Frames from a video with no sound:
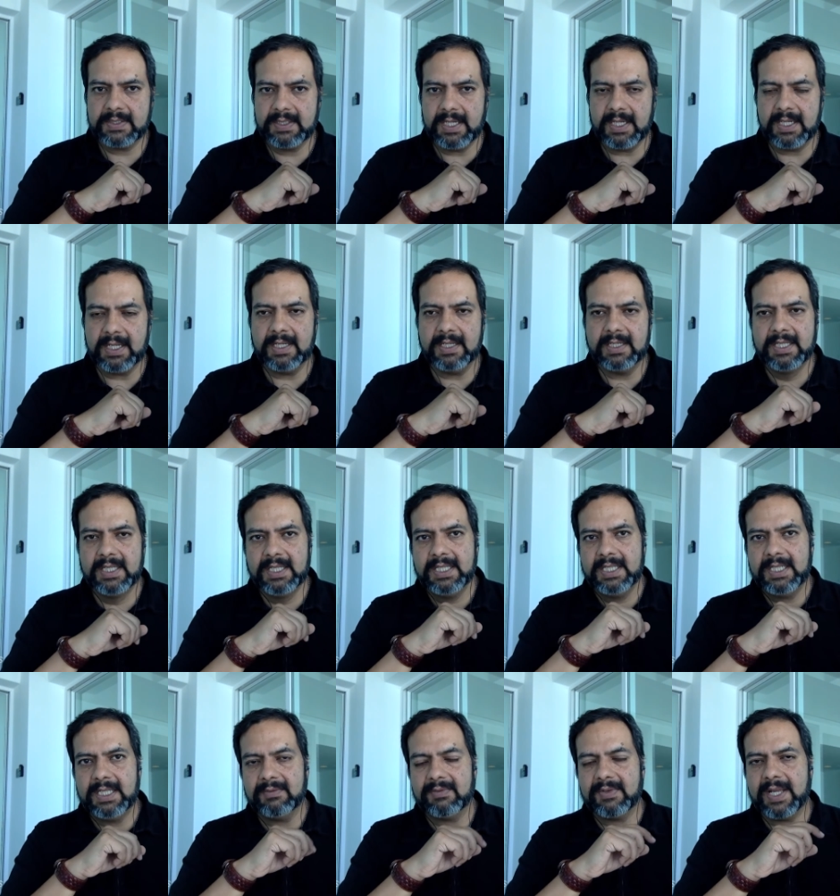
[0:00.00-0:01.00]
And
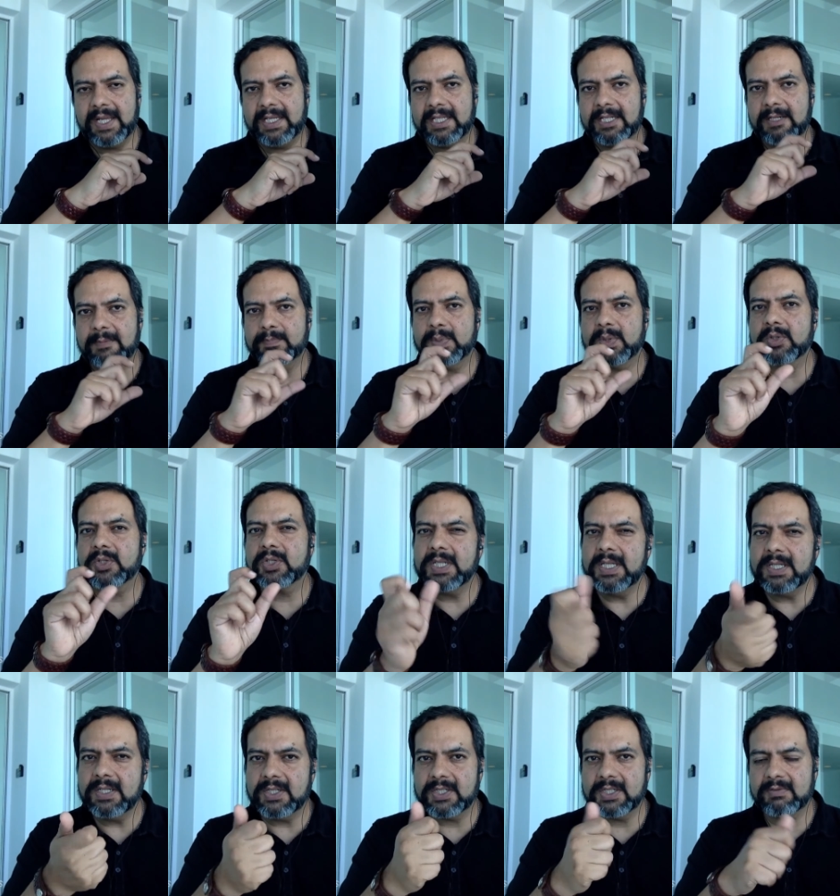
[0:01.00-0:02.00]
if I get a
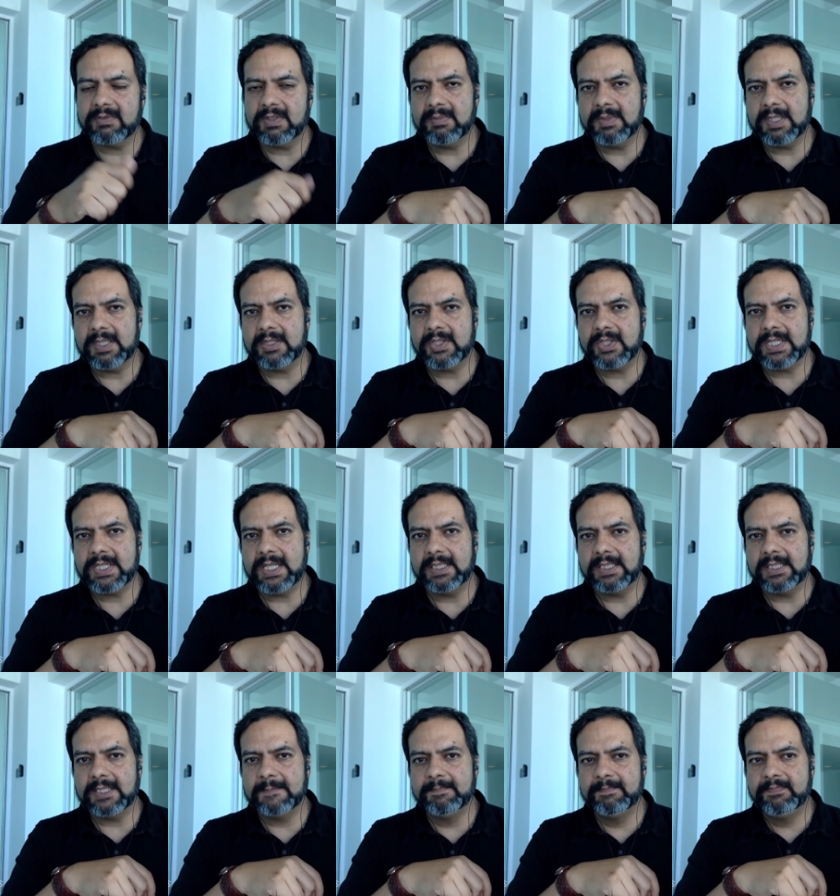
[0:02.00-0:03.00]
percentage of them that are
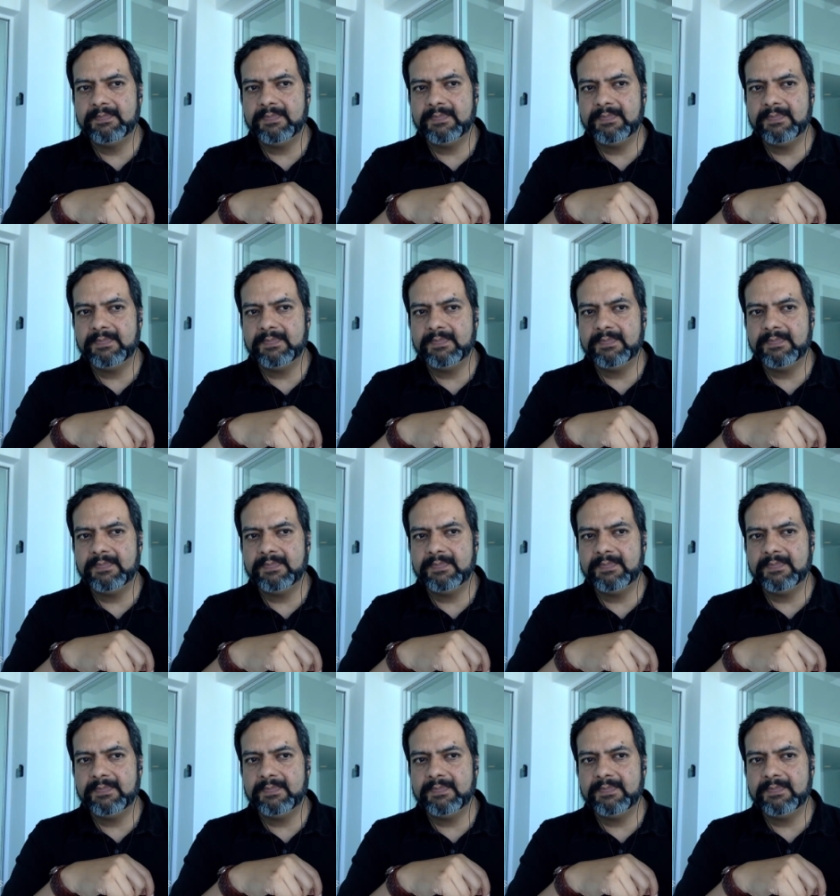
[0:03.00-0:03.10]
selling,